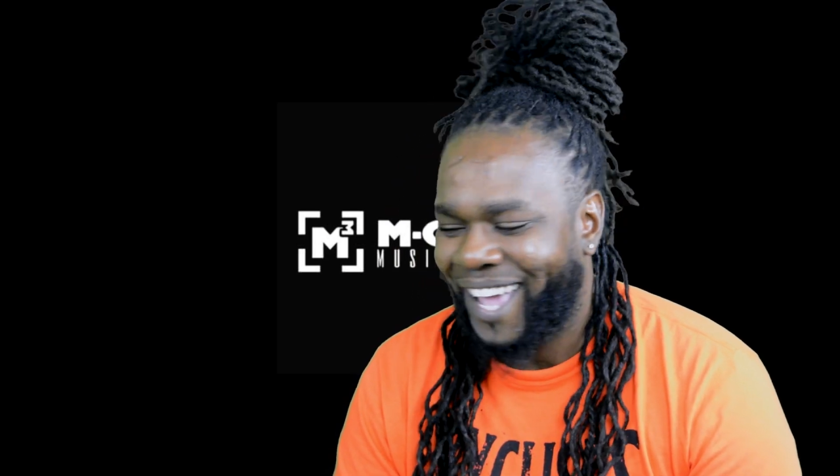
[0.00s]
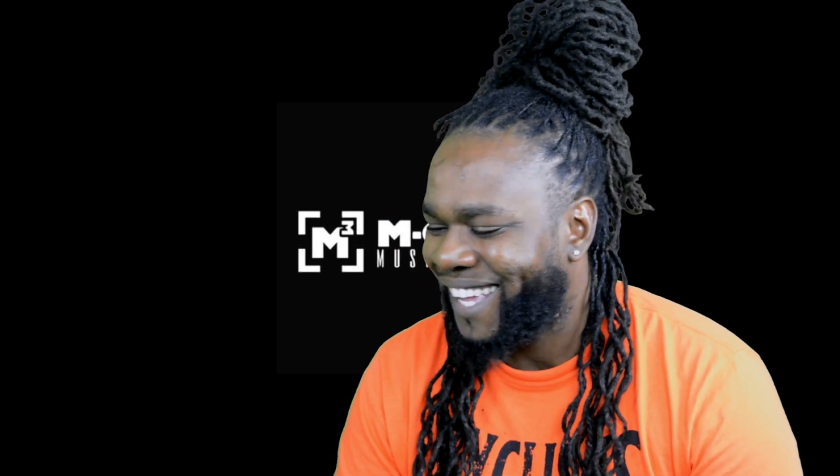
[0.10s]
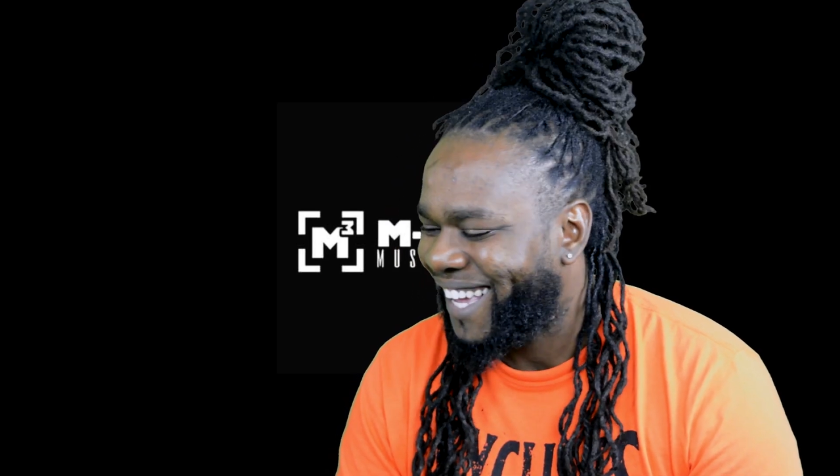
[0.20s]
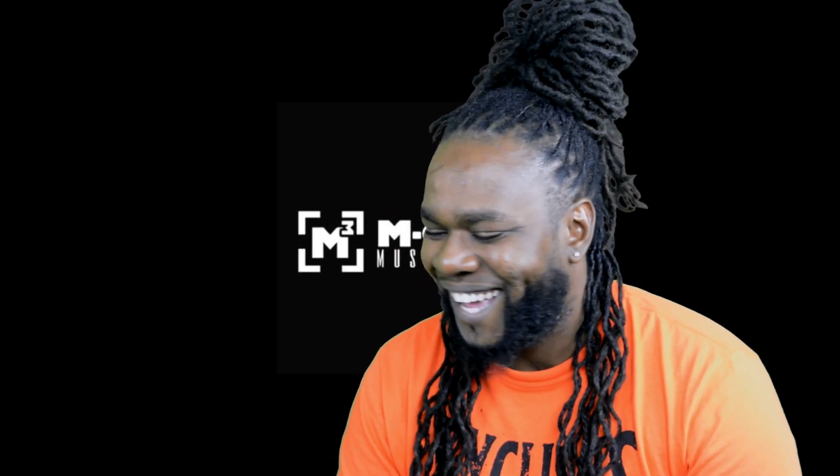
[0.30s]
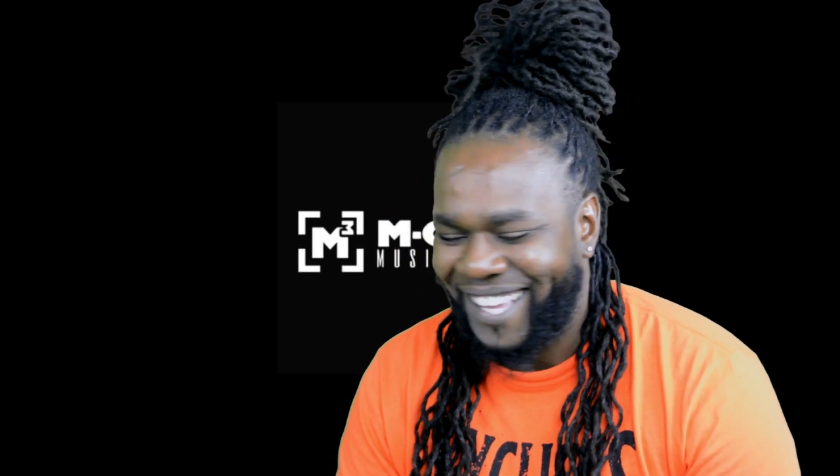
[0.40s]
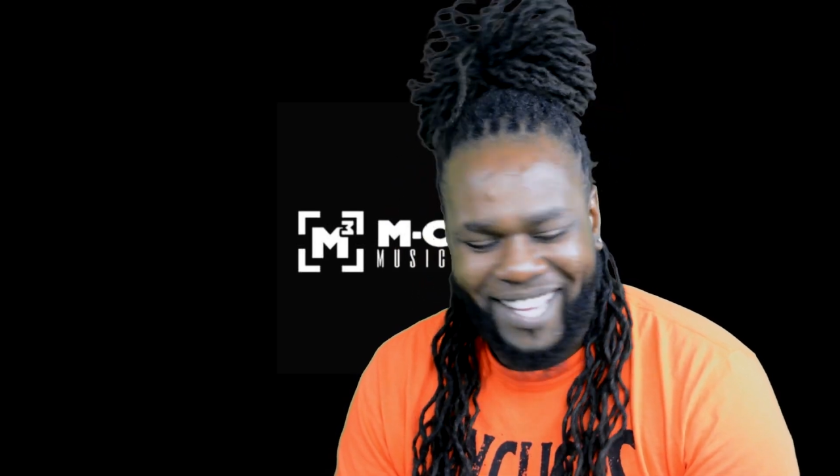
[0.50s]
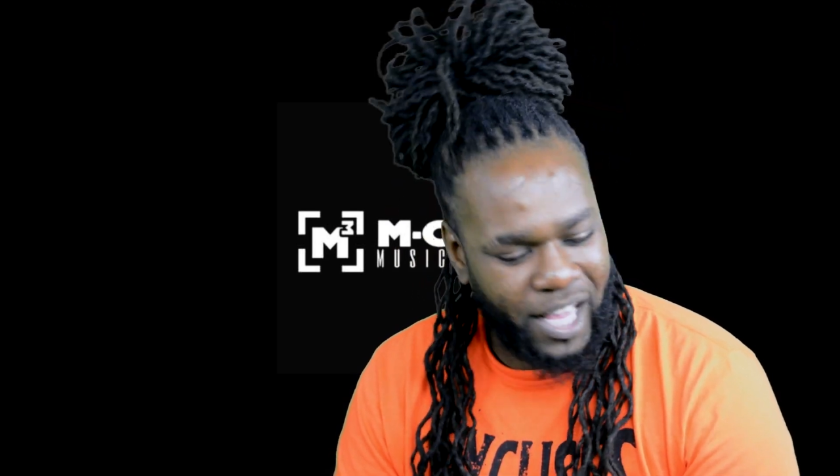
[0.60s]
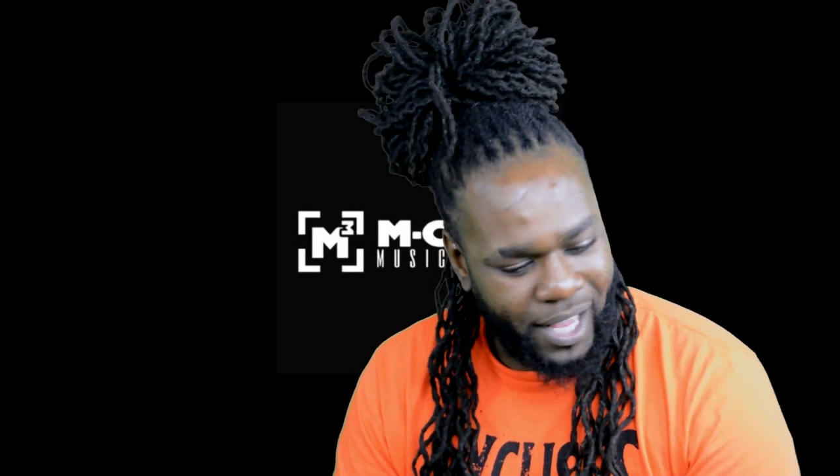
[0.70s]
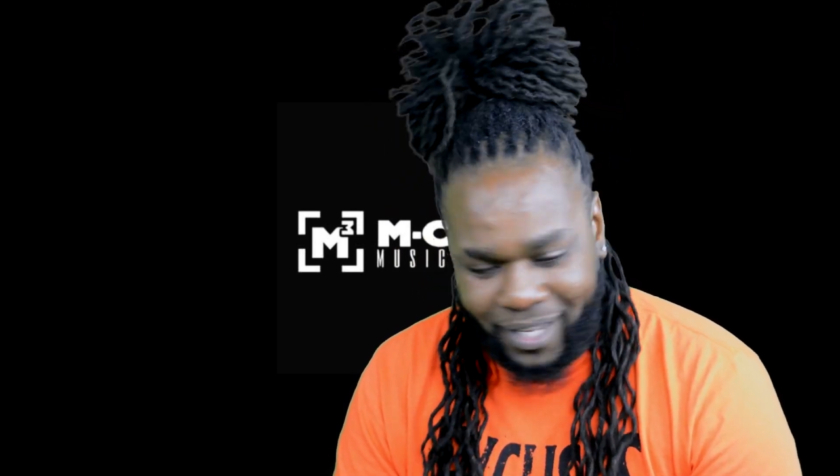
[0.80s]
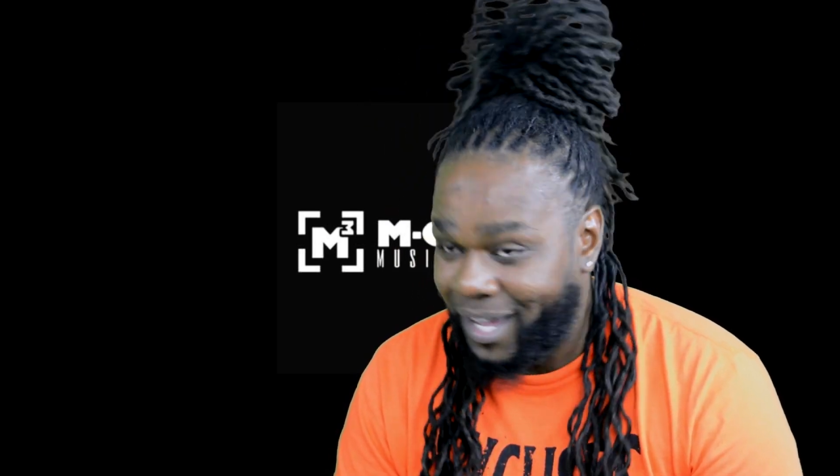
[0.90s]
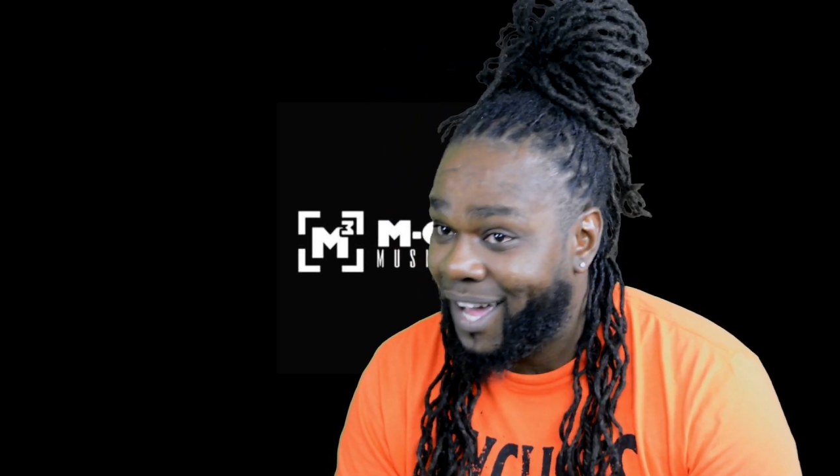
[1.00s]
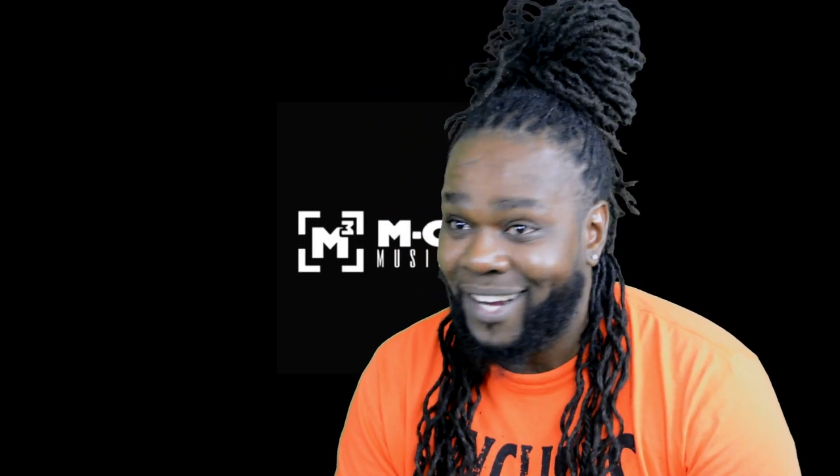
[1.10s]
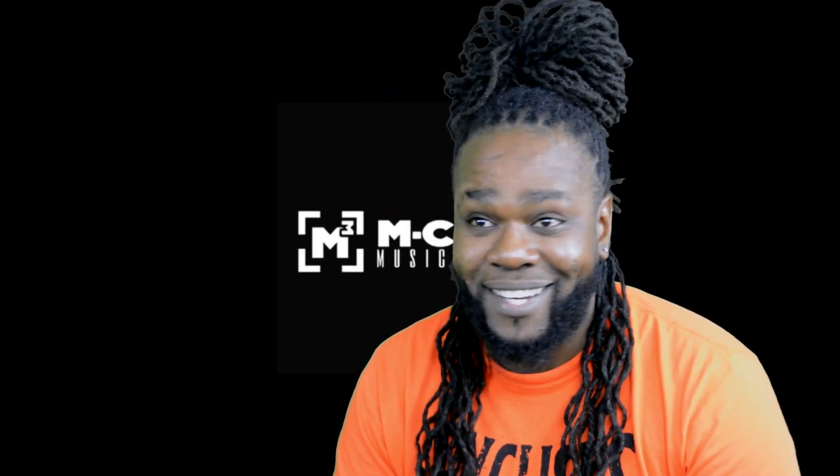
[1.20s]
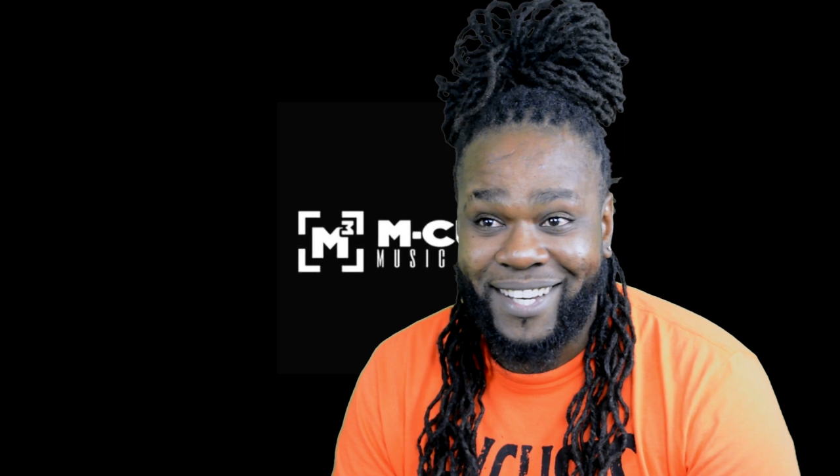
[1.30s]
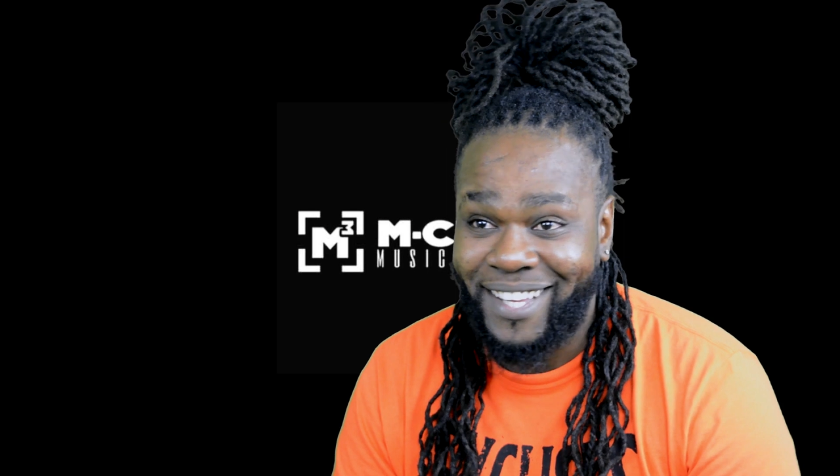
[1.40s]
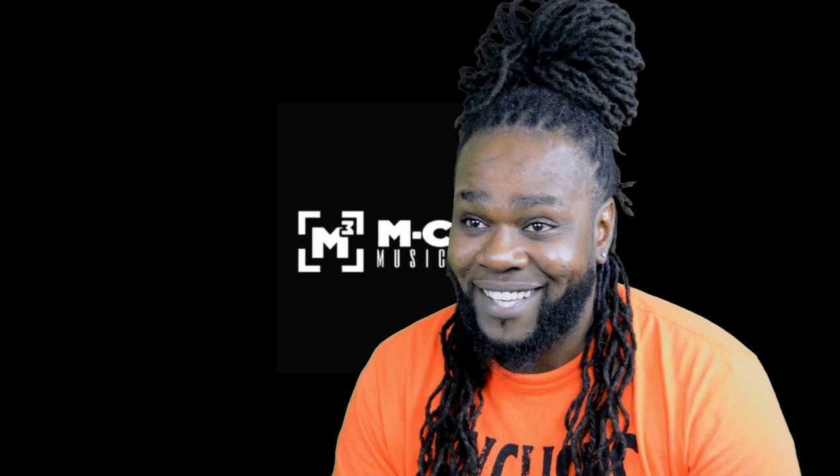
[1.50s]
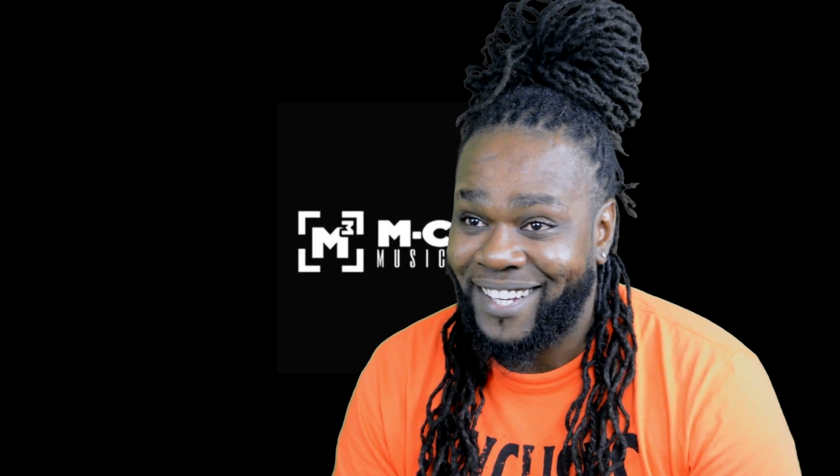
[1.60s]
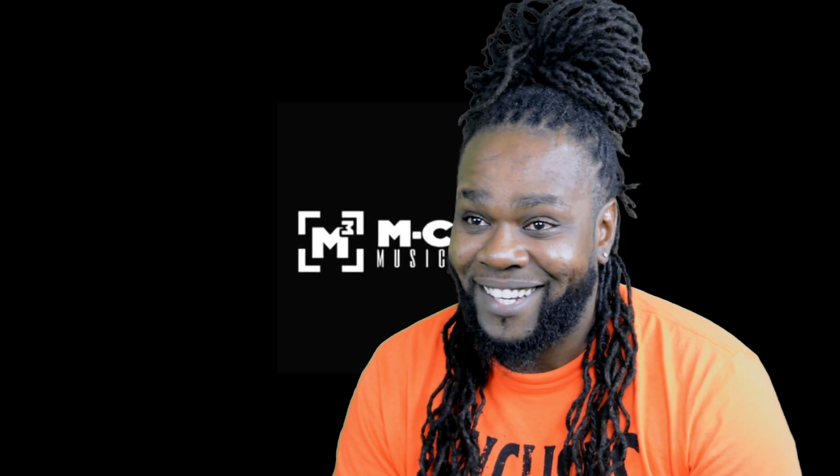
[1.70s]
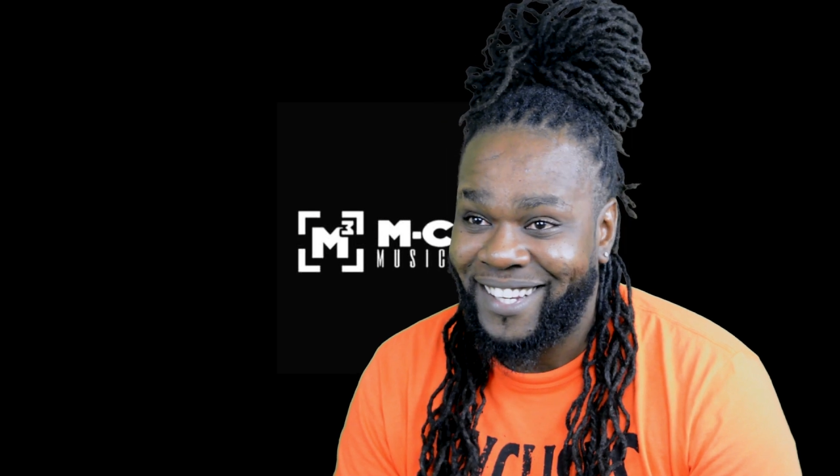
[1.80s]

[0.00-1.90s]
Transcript: I gotta lead.